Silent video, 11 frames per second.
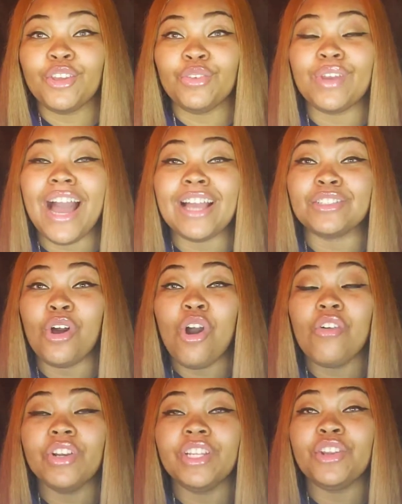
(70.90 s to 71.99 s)
You guys
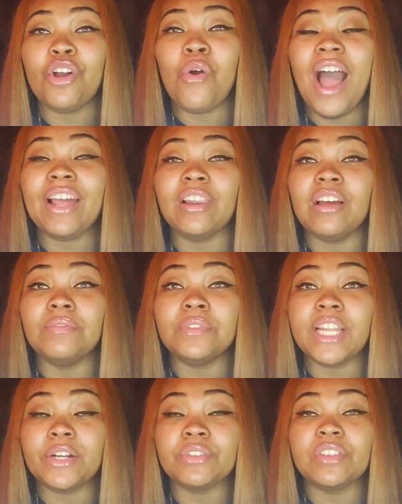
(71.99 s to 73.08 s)
already know I love
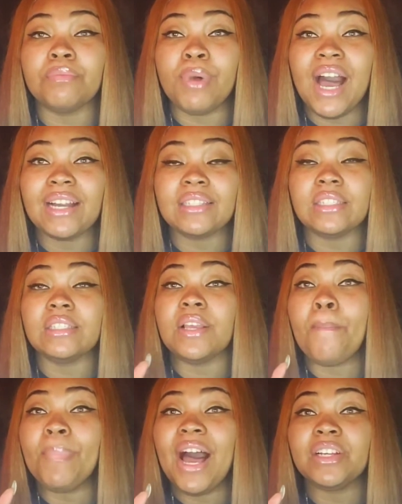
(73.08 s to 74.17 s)
decorative boxes
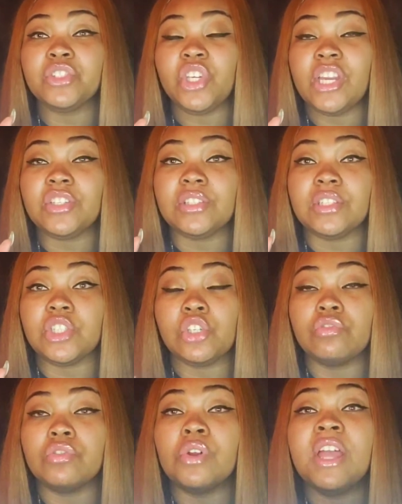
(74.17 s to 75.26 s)
and box changes in
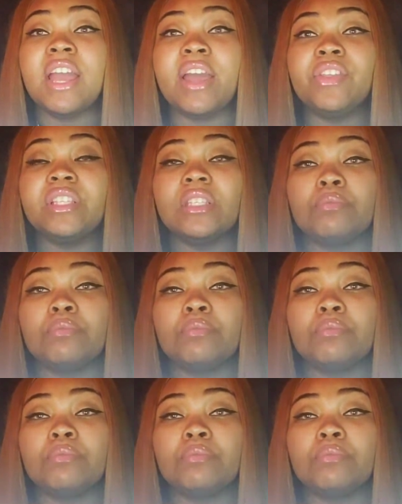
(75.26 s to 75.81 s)
general, and this is